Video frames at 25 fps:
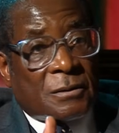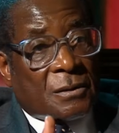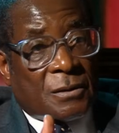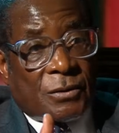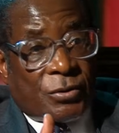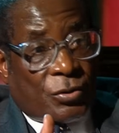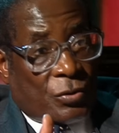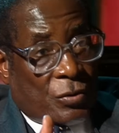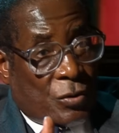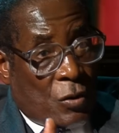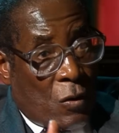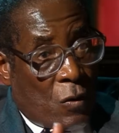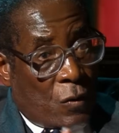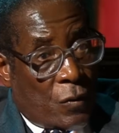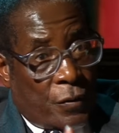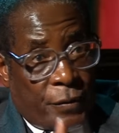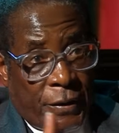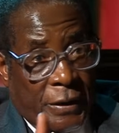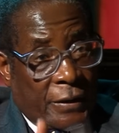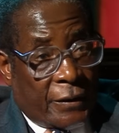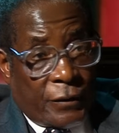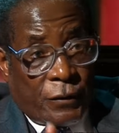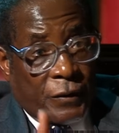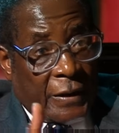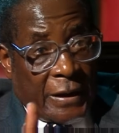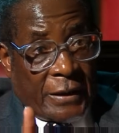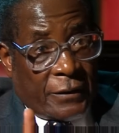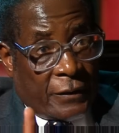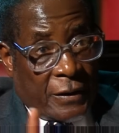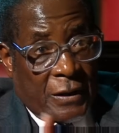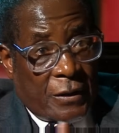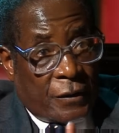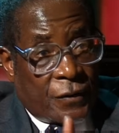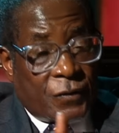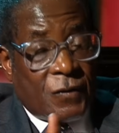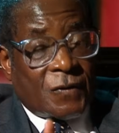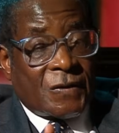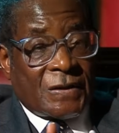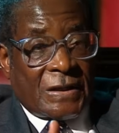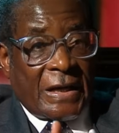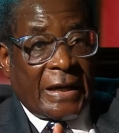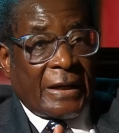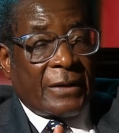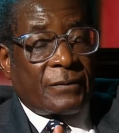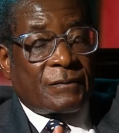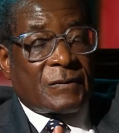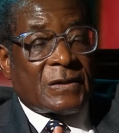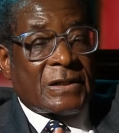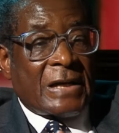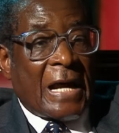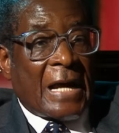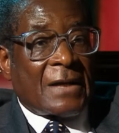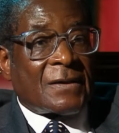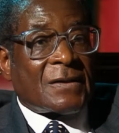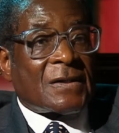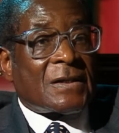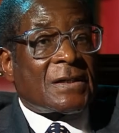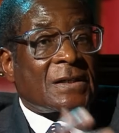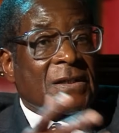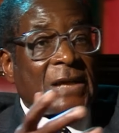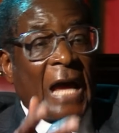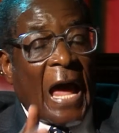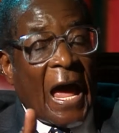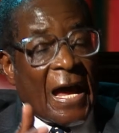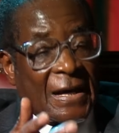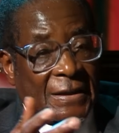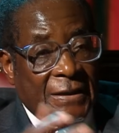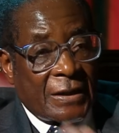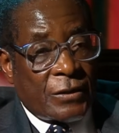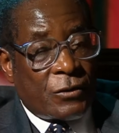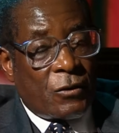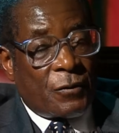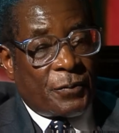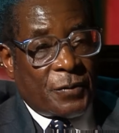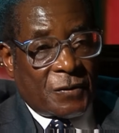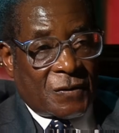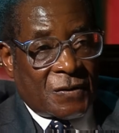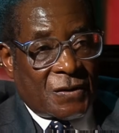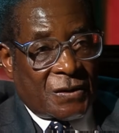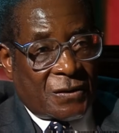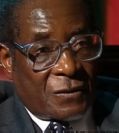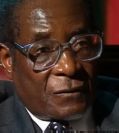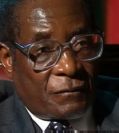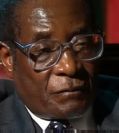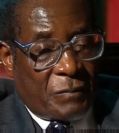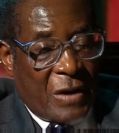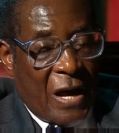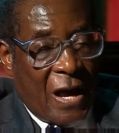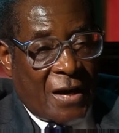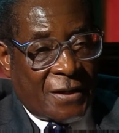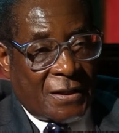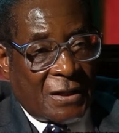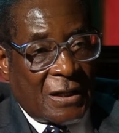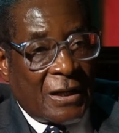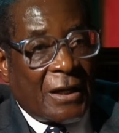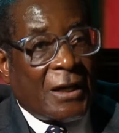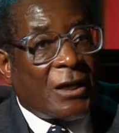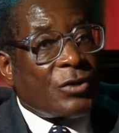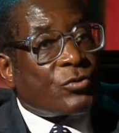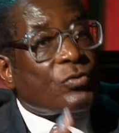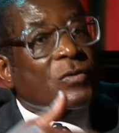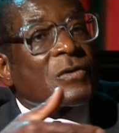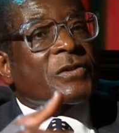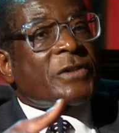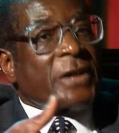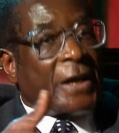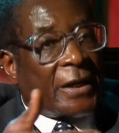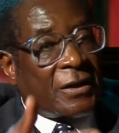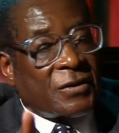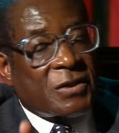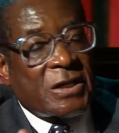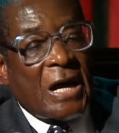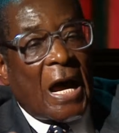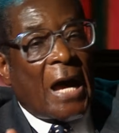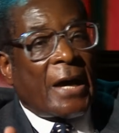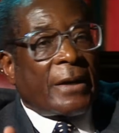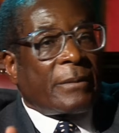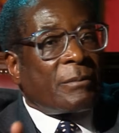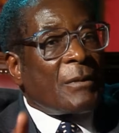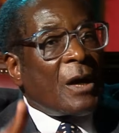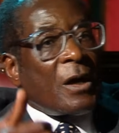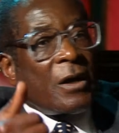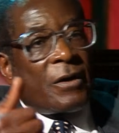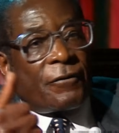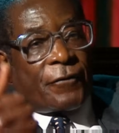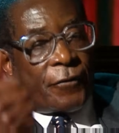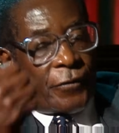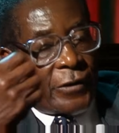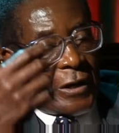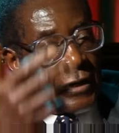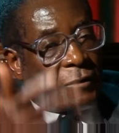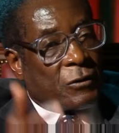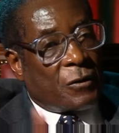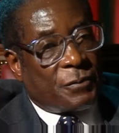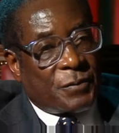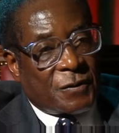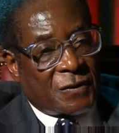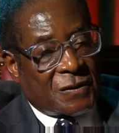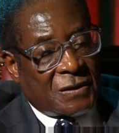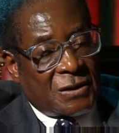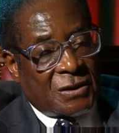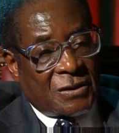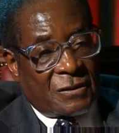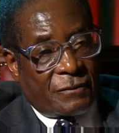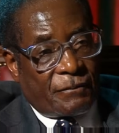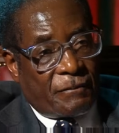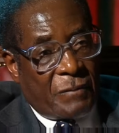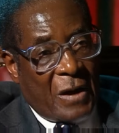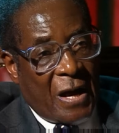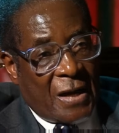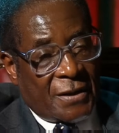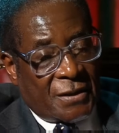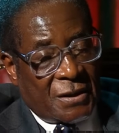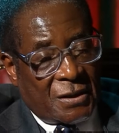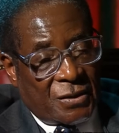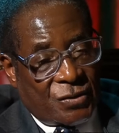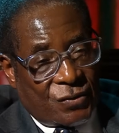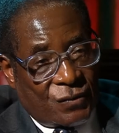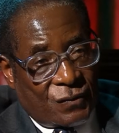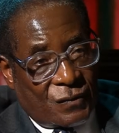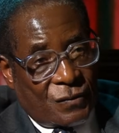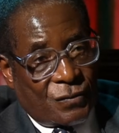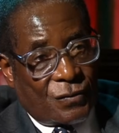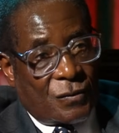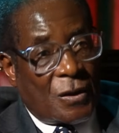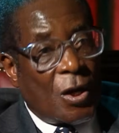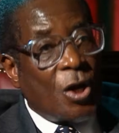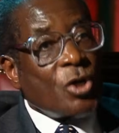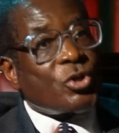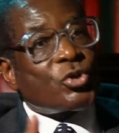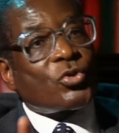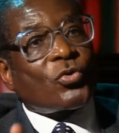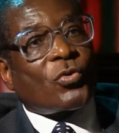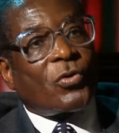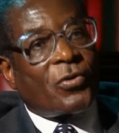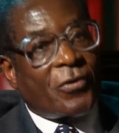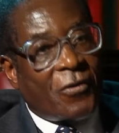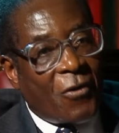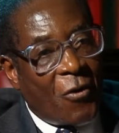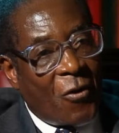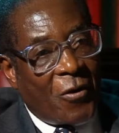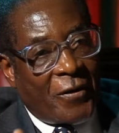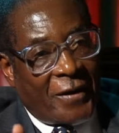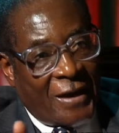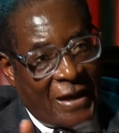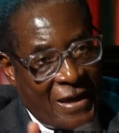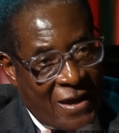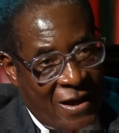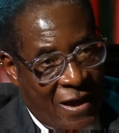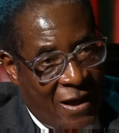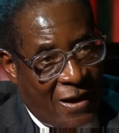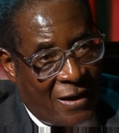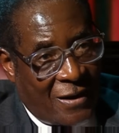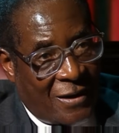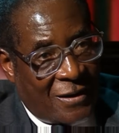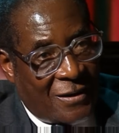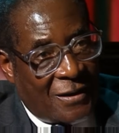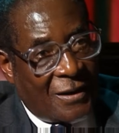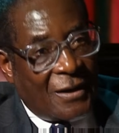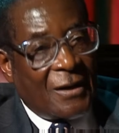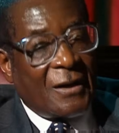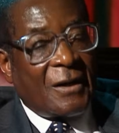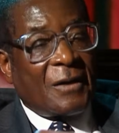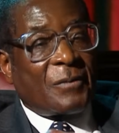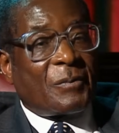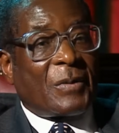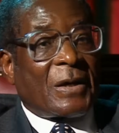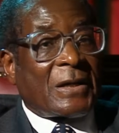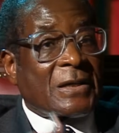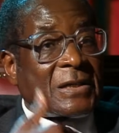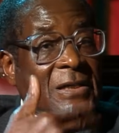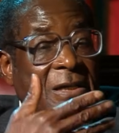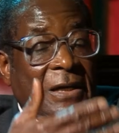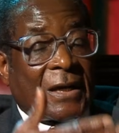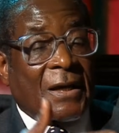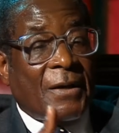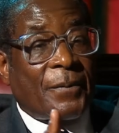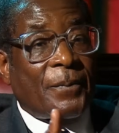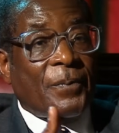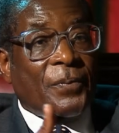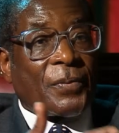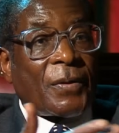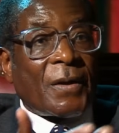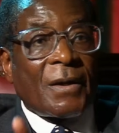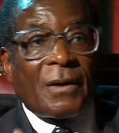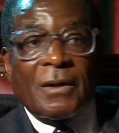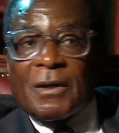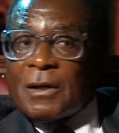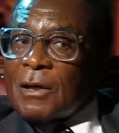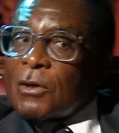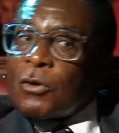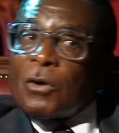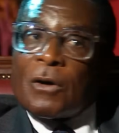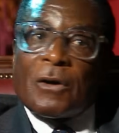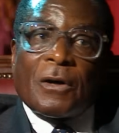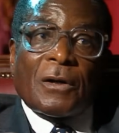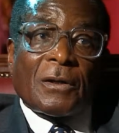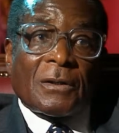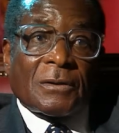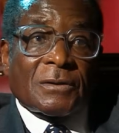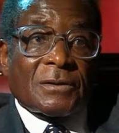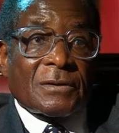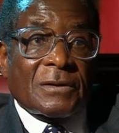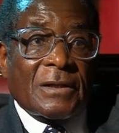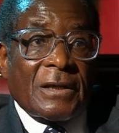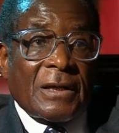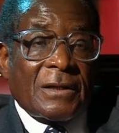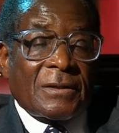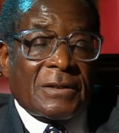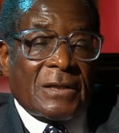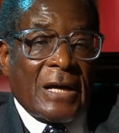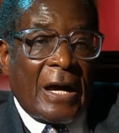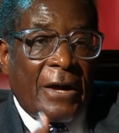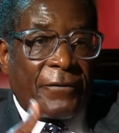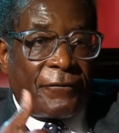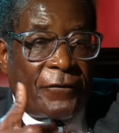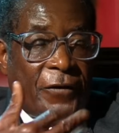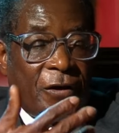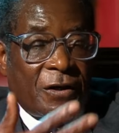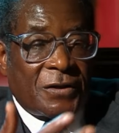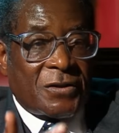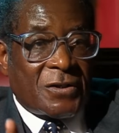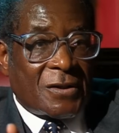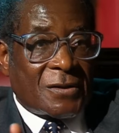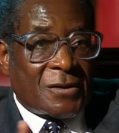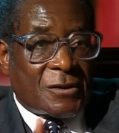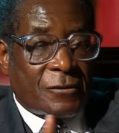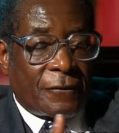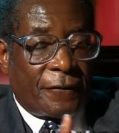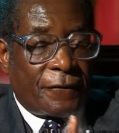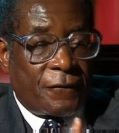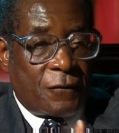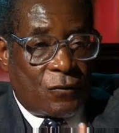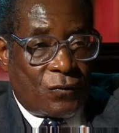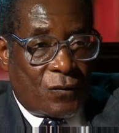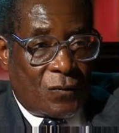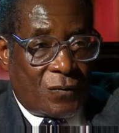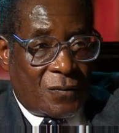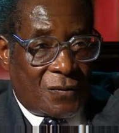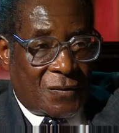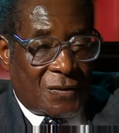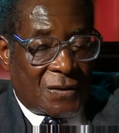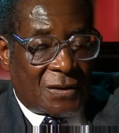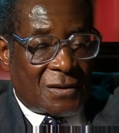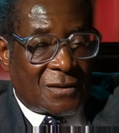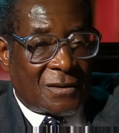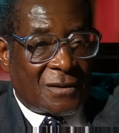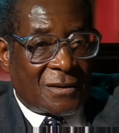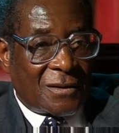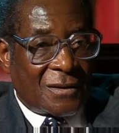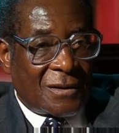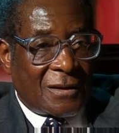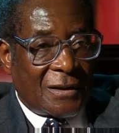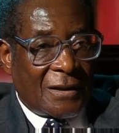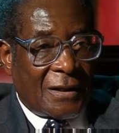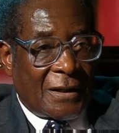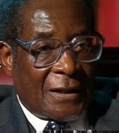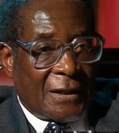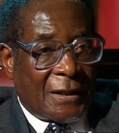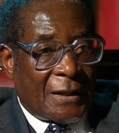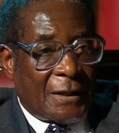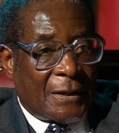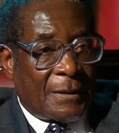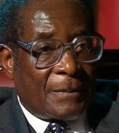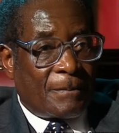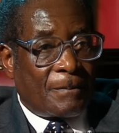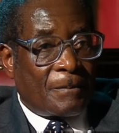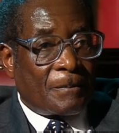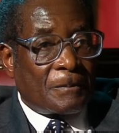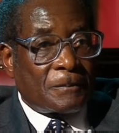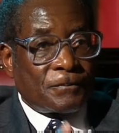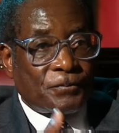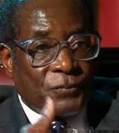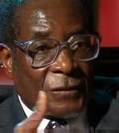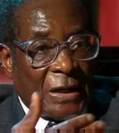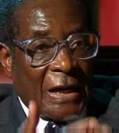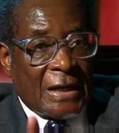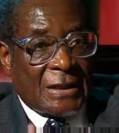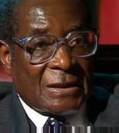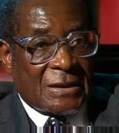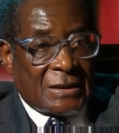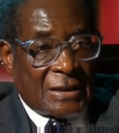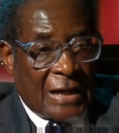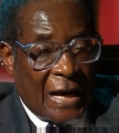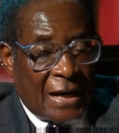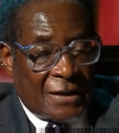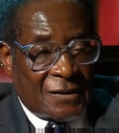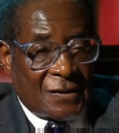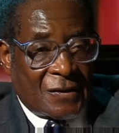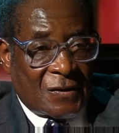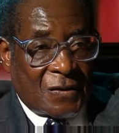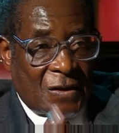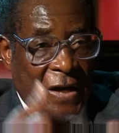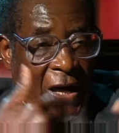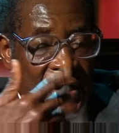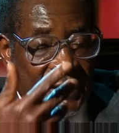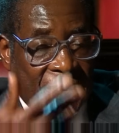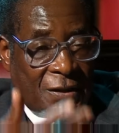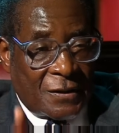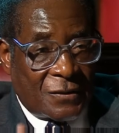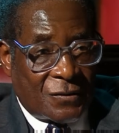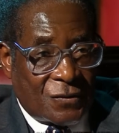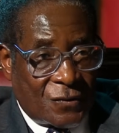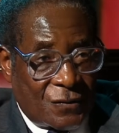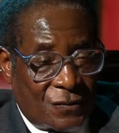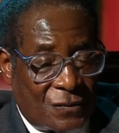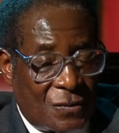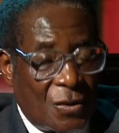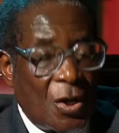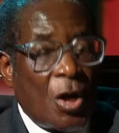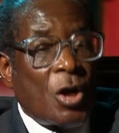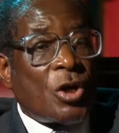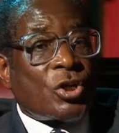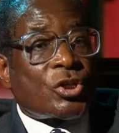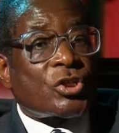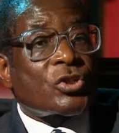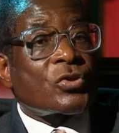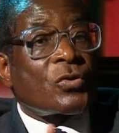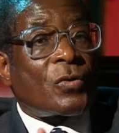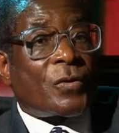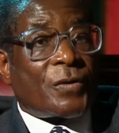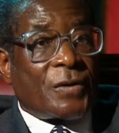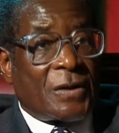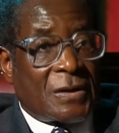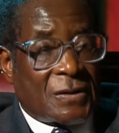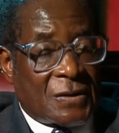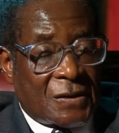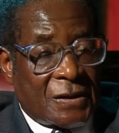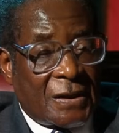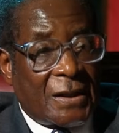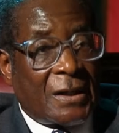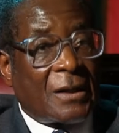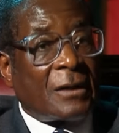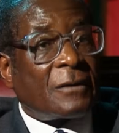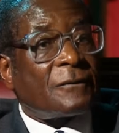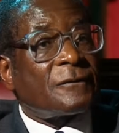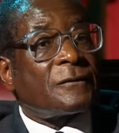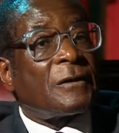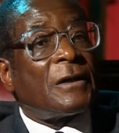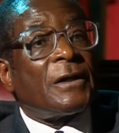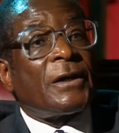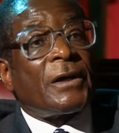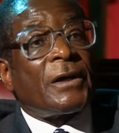in those circumstances as an opposition party. It will take time for an opposition party to grow here. But the divergence of views has started to show itself